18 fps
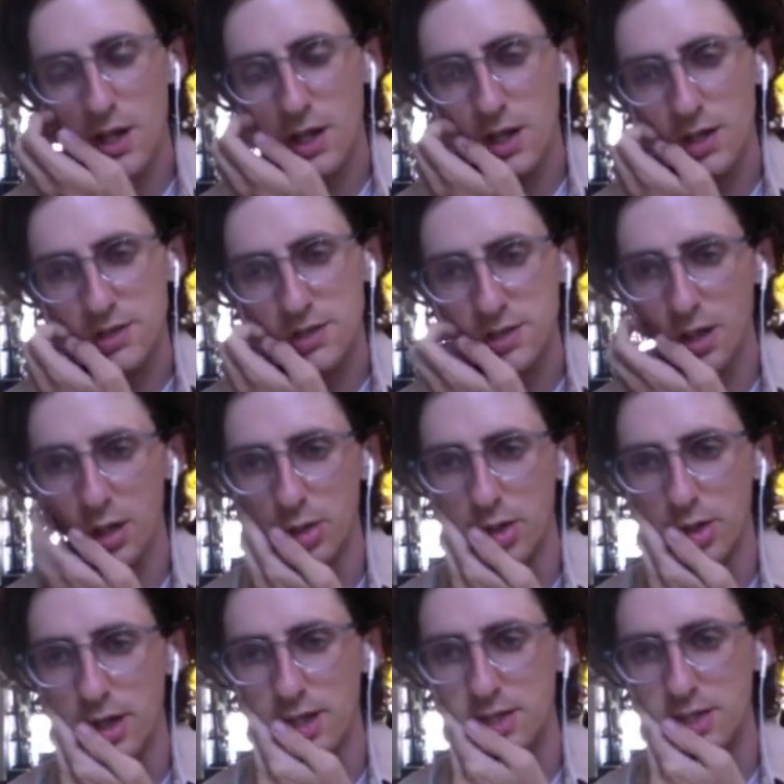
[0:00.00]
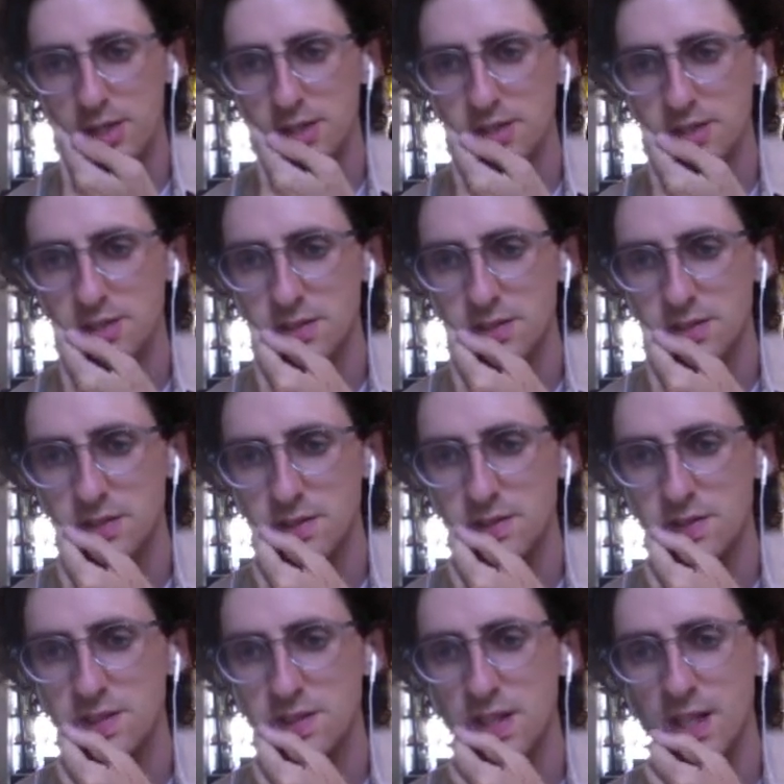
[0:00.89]
So it doesn't
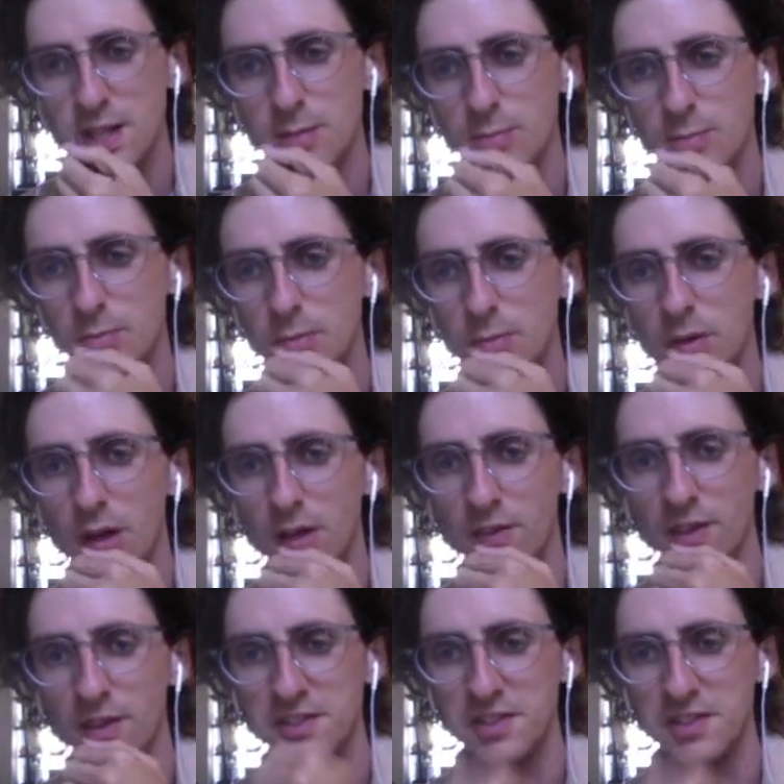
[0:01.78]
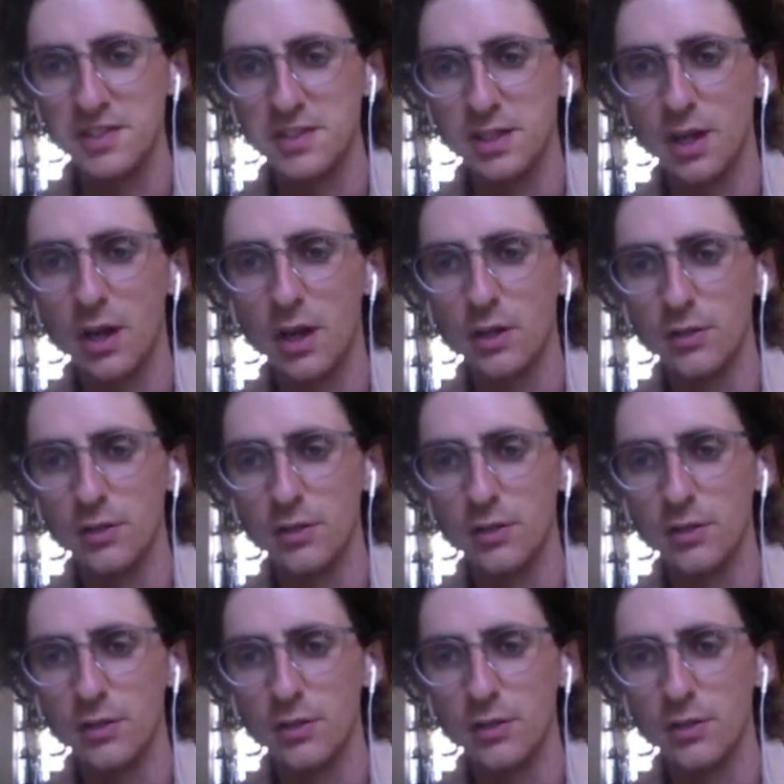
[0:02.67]
seem like this is a kind of